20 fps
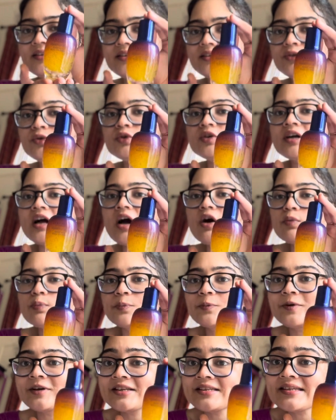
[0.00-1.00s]
look how
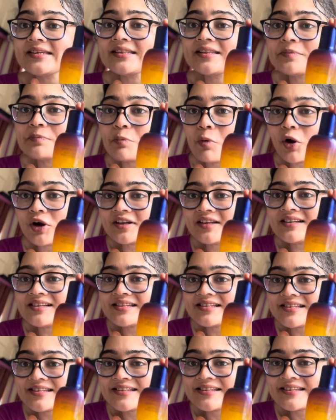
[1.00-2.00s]
pretty the bottle
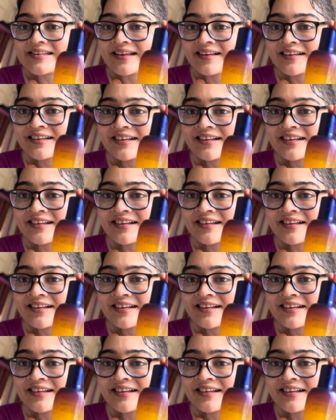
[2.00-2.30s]
is.